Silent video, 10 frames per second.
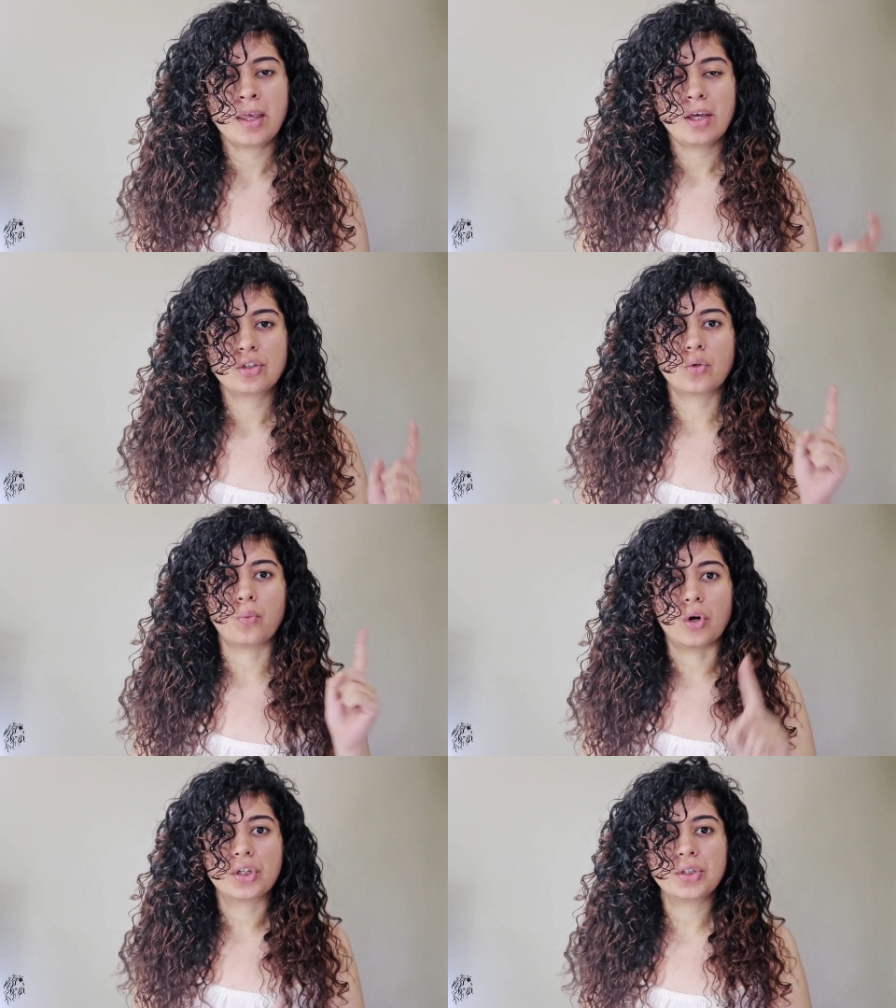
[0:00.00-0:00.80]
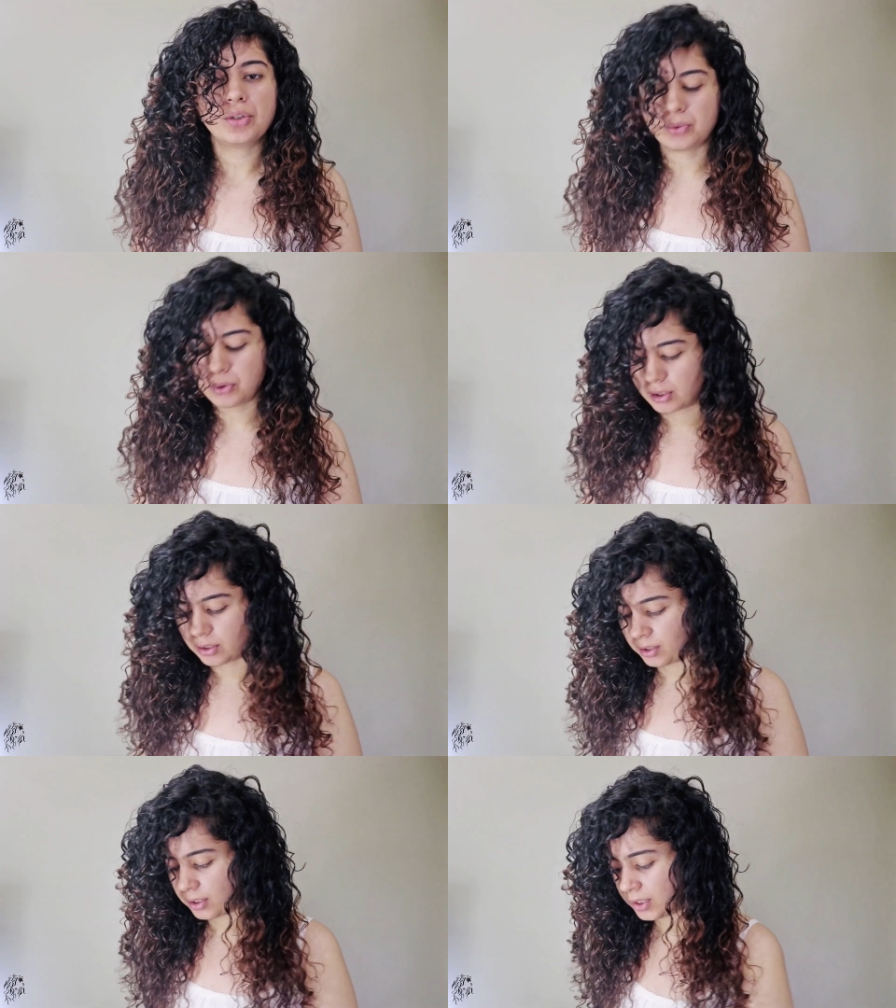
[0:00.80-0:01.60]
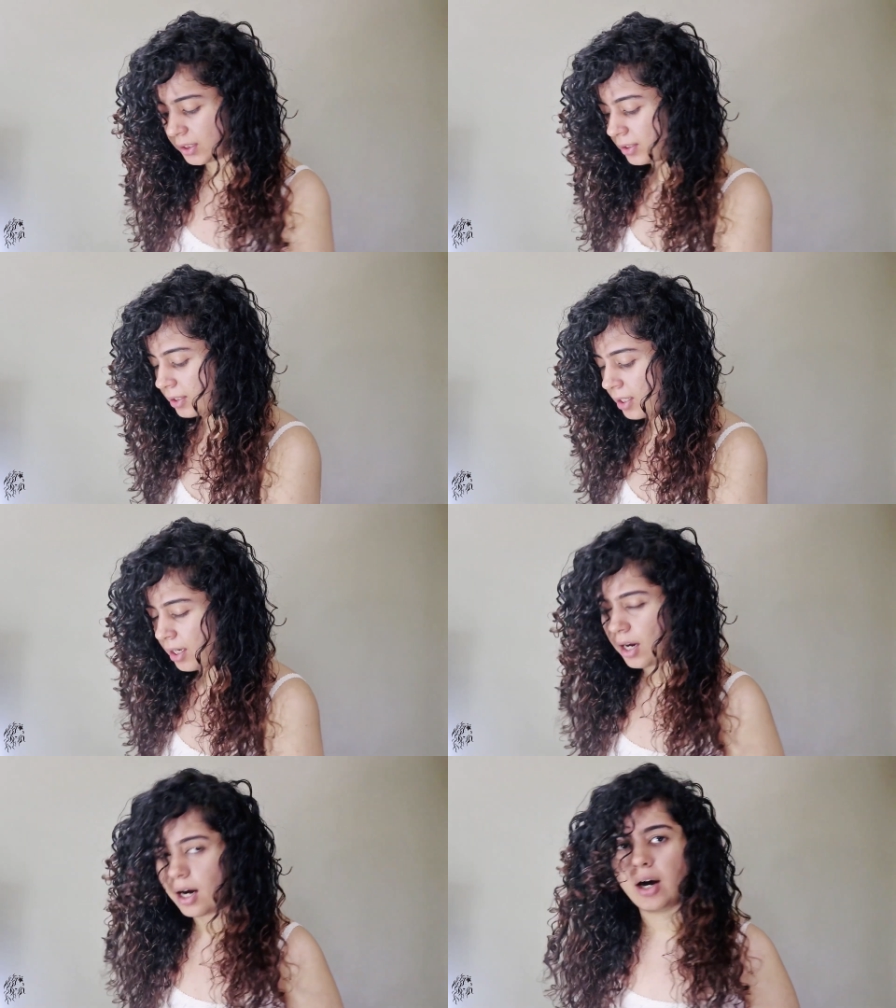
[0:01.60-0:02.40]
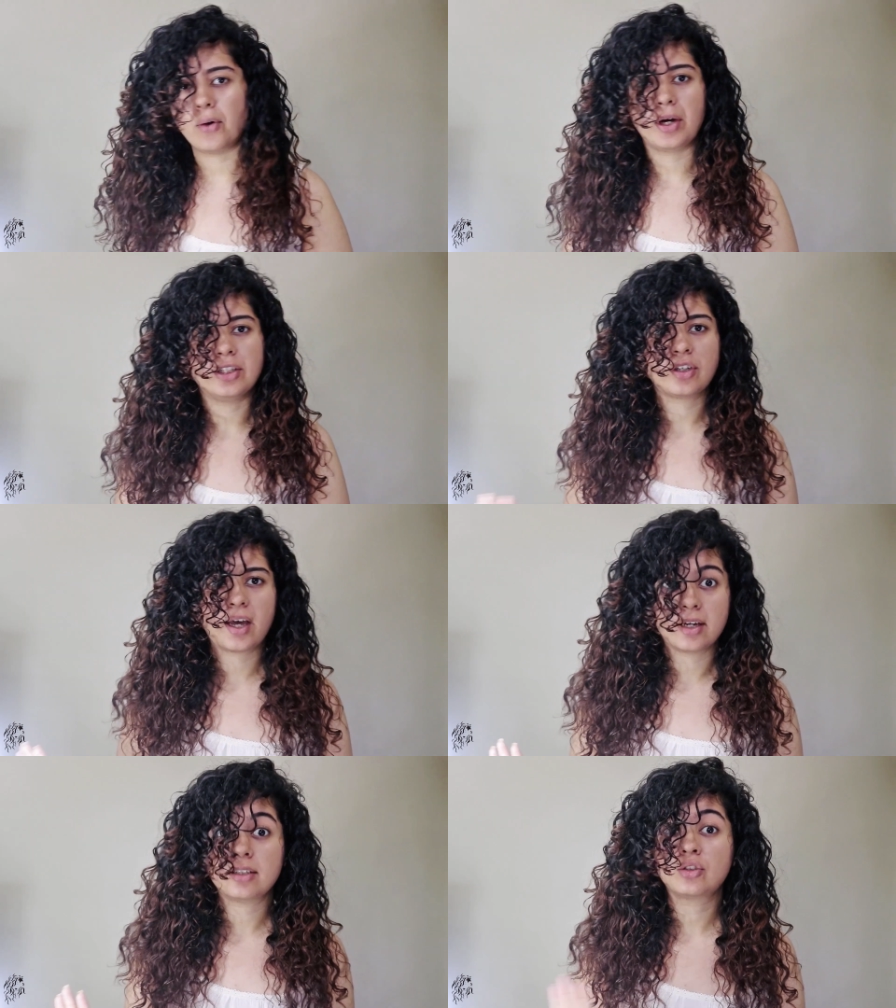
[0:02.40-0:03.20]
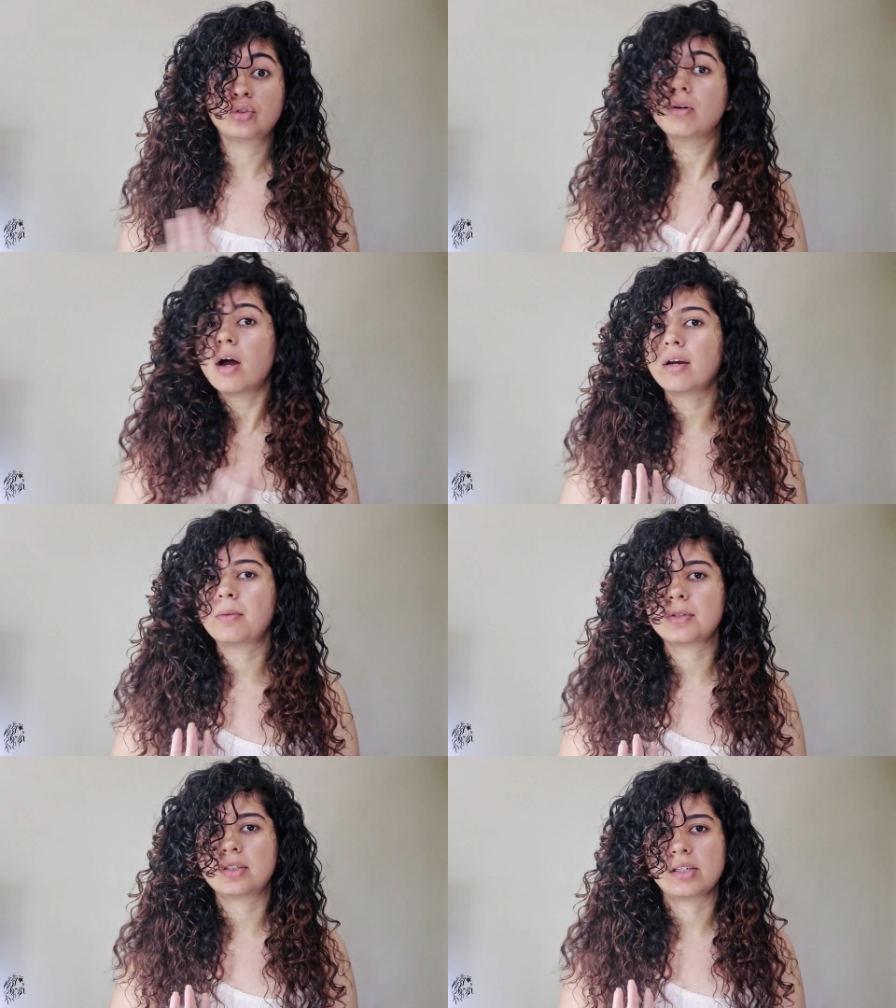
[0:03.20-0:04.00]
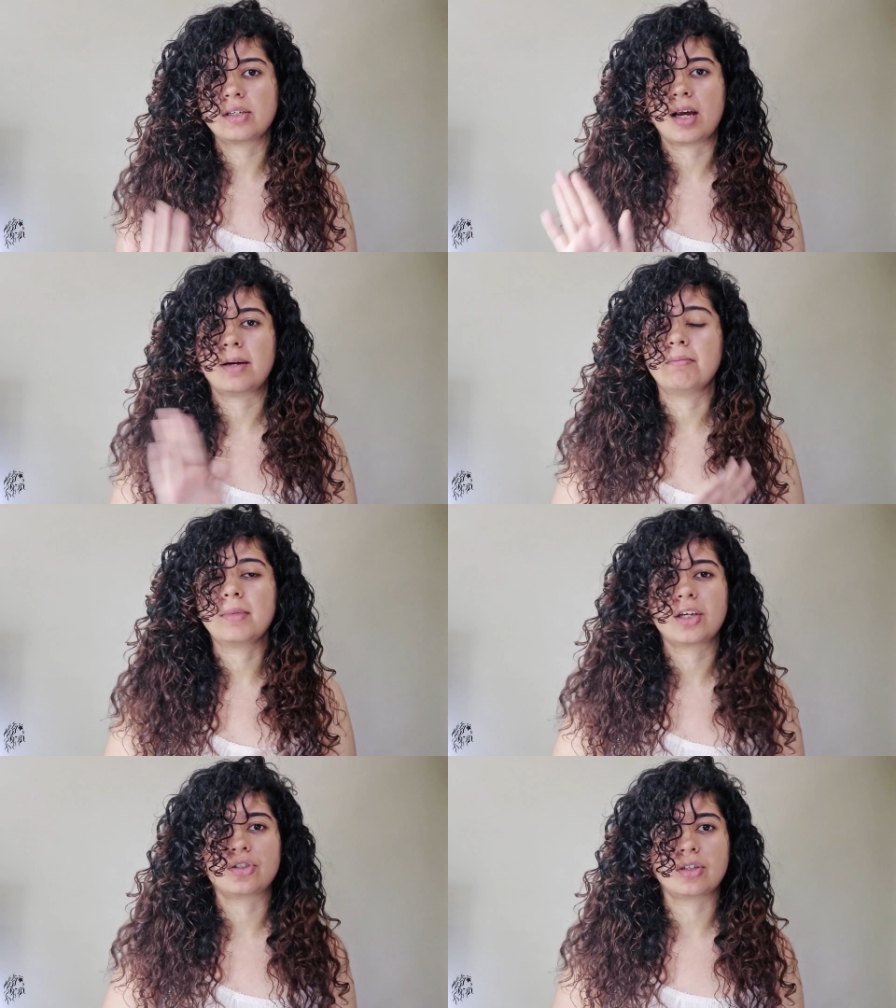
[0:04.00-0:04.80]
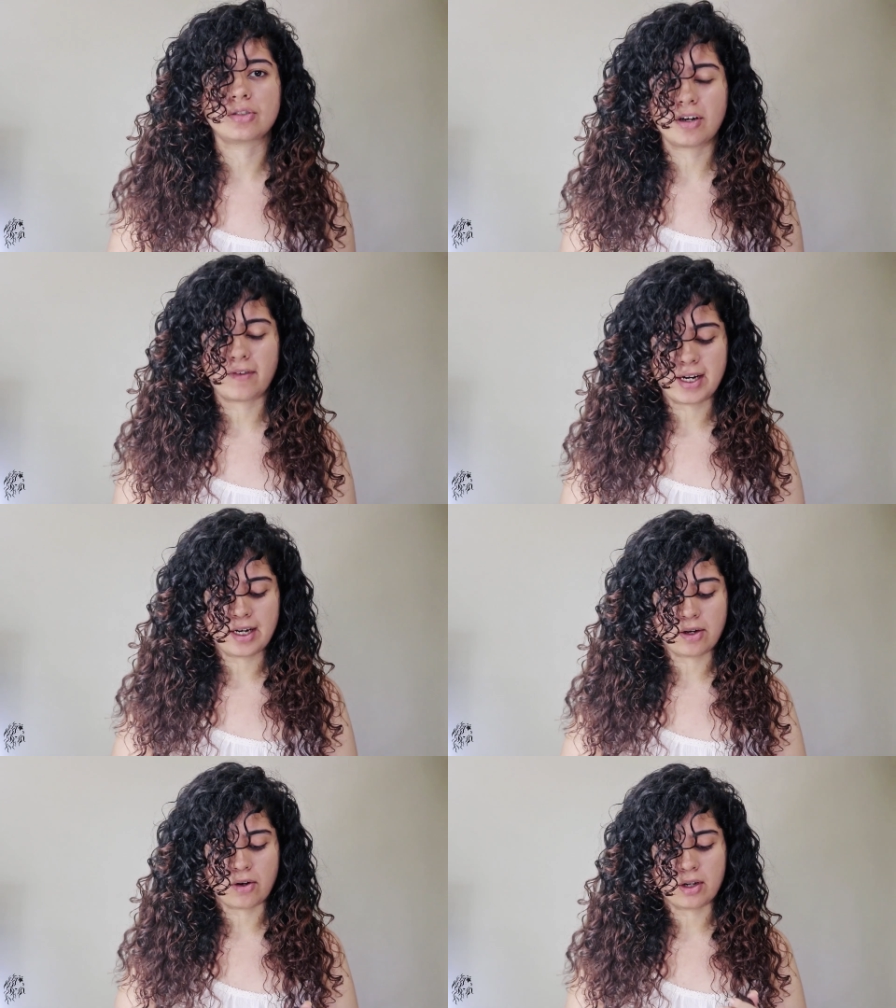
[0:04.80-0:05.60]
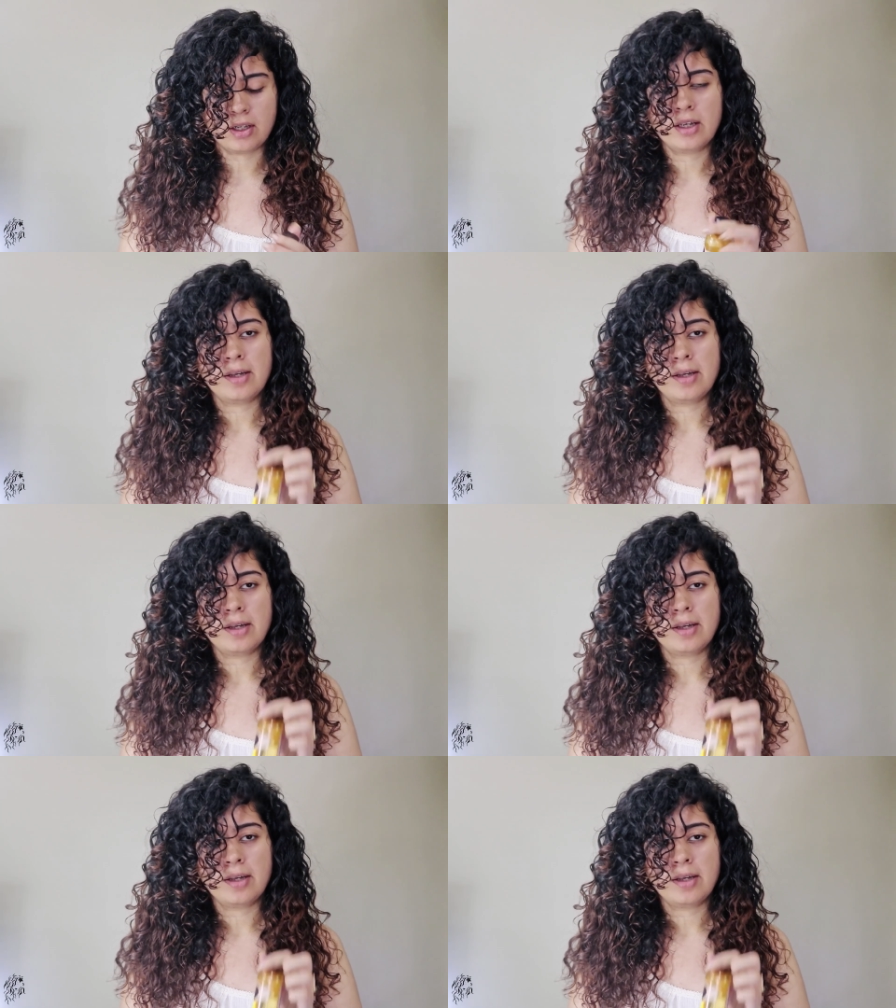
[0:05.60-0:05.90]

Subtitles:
So what you do here is, once your hair is 200% dried, make sure it's not wet at all.